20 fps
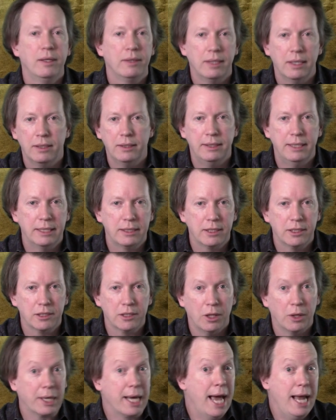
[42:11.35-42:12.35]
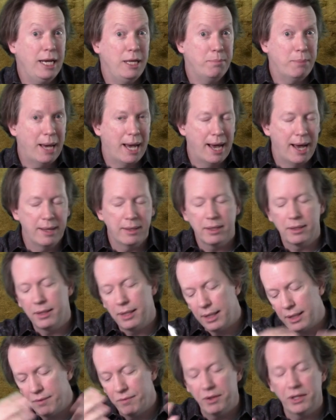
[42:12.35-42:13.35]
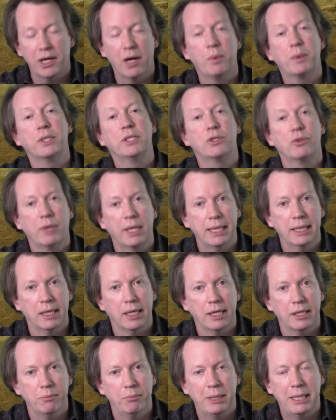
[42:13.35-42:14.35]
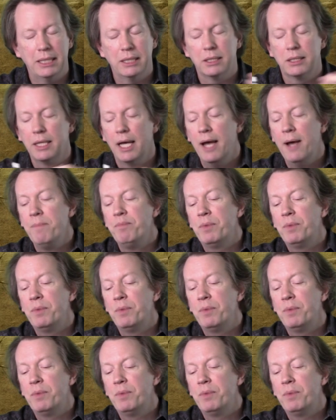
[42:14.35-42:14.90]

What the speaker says: the distance along any path, and then I can figure out what a straight line means.